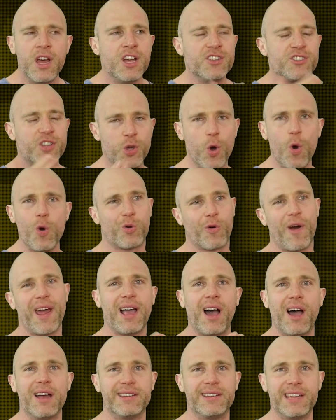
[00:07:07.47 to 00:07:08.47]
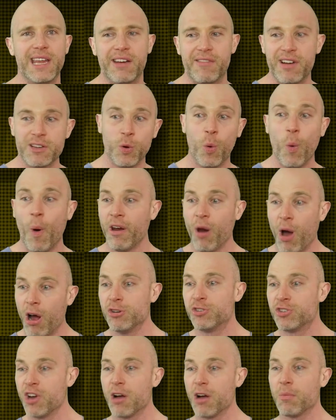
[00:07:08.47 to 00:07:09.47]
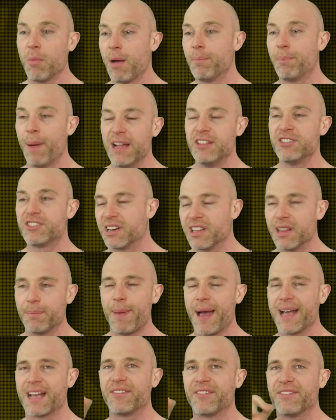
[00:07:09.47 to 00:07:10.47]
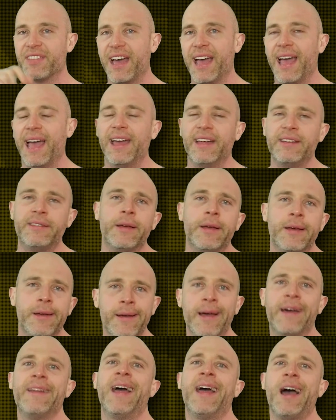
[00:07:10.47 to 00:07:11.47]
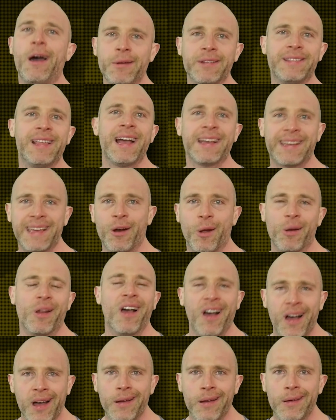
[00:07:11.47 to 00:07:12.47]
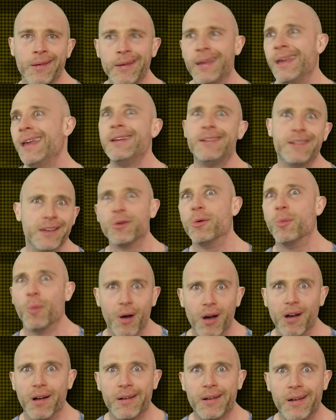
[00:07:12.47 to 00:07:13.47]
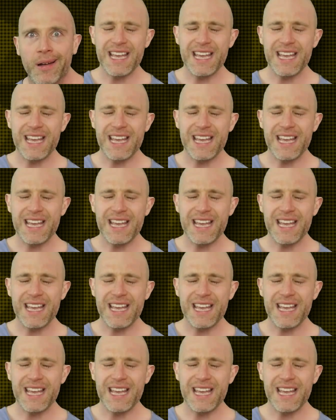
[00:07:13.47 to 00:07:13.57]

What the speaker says: So your great idea is, well, why don't I chuck my pencil at the back of their head? And how did that get on? Huh? It didn't work.